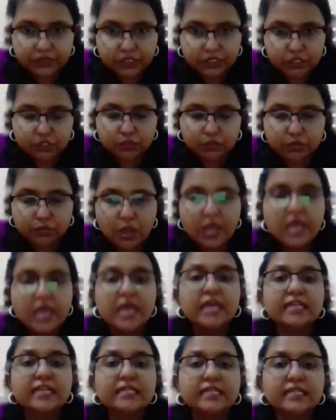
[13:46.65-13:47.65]
So
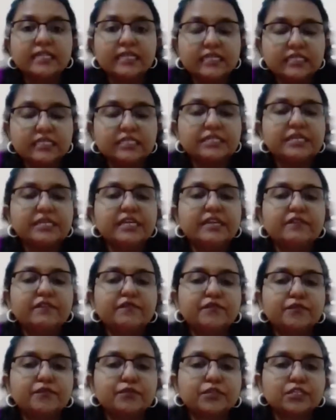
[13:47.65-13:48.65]
this
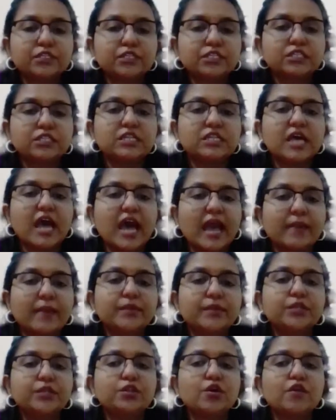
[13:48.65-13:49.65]
reinforces the
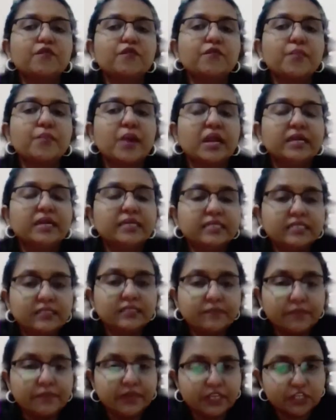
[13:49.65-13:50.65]
habit of
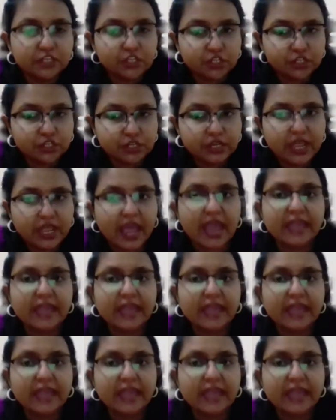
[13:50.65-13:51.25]
participation